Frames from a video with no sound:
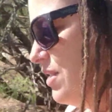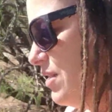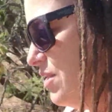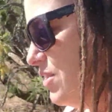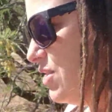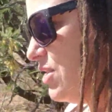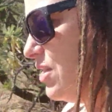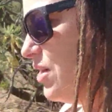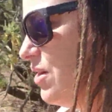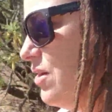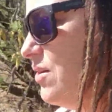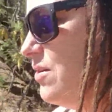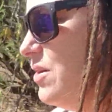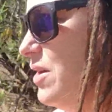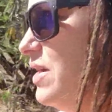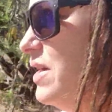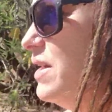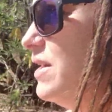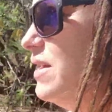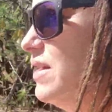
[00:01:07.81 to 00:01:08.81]
So
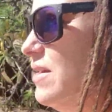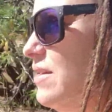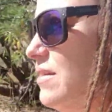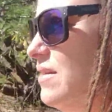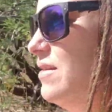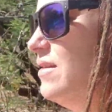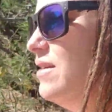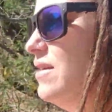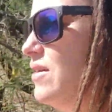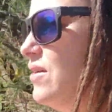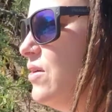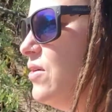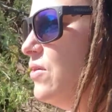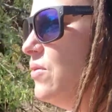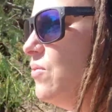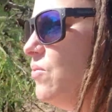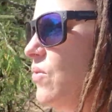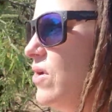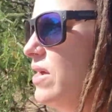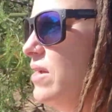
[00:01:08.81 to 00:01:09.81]

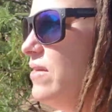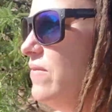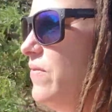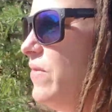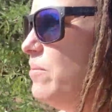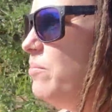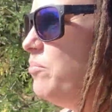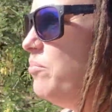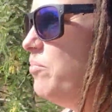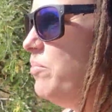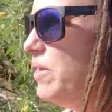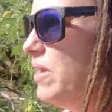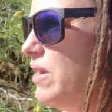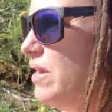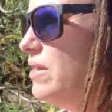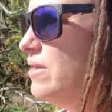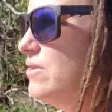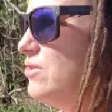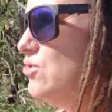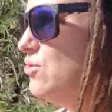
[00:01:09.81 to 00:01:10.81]
one of the
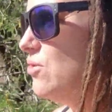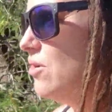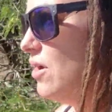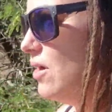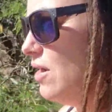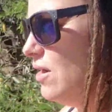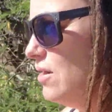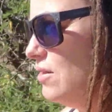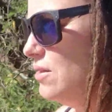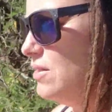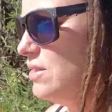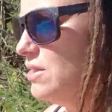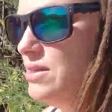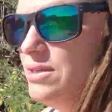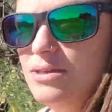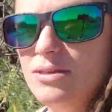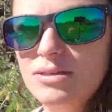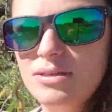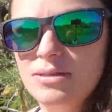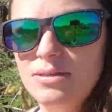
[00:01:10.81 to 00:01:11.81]
big draws
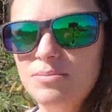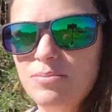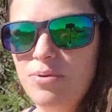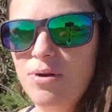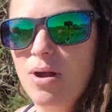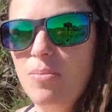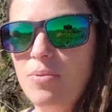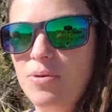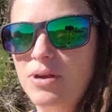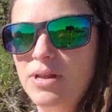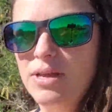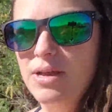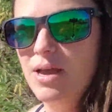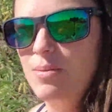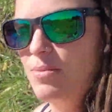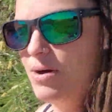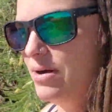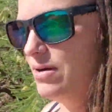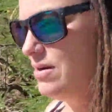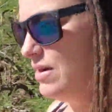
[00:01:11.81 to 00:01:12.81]
to the property
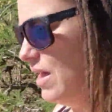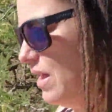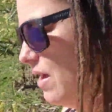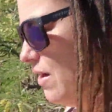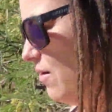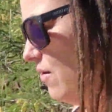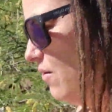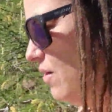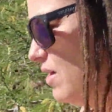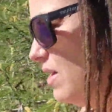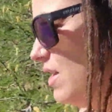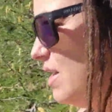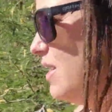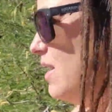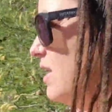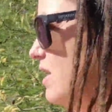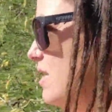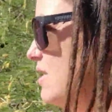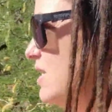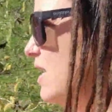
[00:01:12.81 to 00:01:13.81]
I'm on now
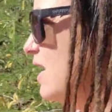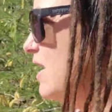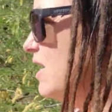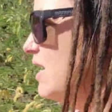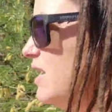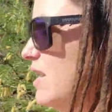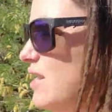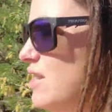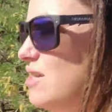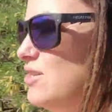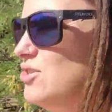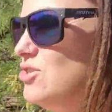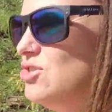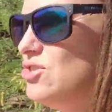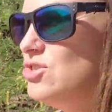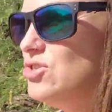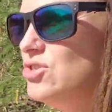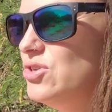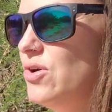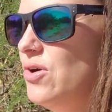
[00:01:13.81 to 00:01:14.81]
is that it is
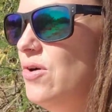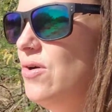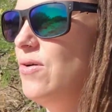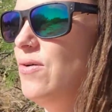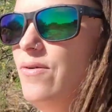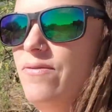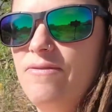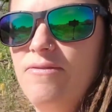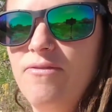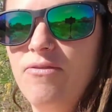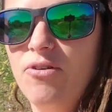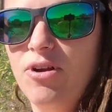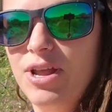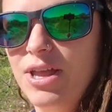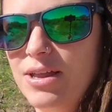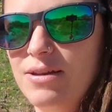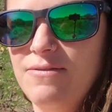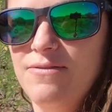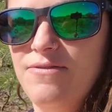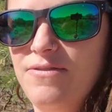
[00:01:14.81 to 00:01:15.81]
so
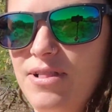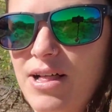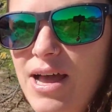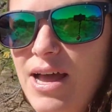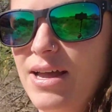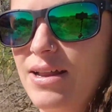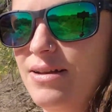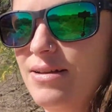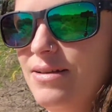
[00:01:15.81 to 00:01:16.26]
freaking flat.